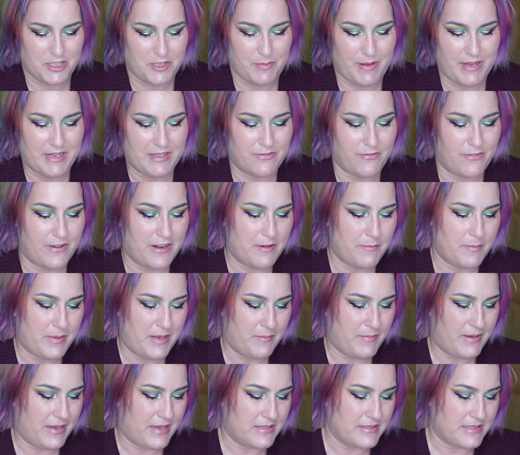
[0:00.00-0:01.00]
she makes fun of
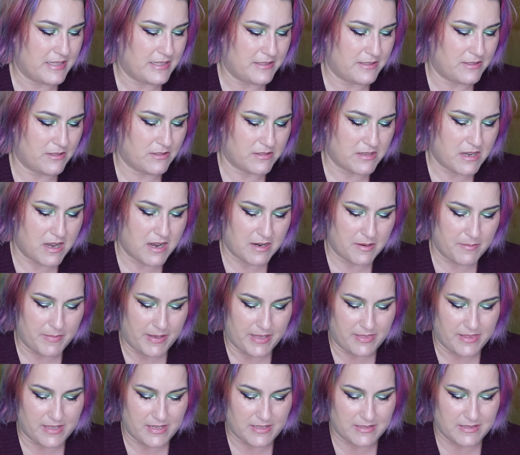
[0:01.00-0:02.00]
me because I still talk
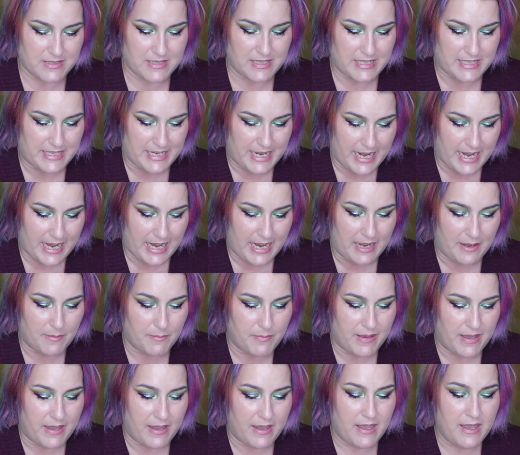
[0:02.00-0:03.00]
about this today,
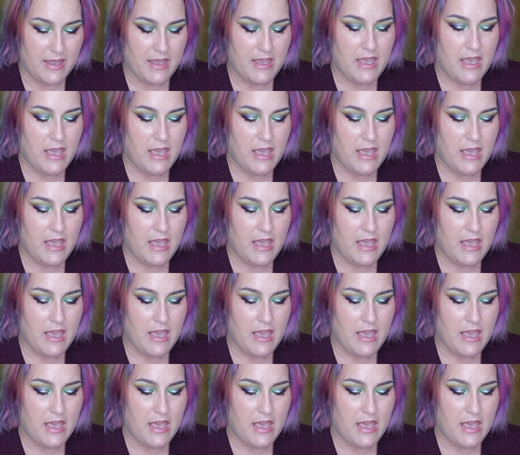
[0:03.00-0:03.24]
but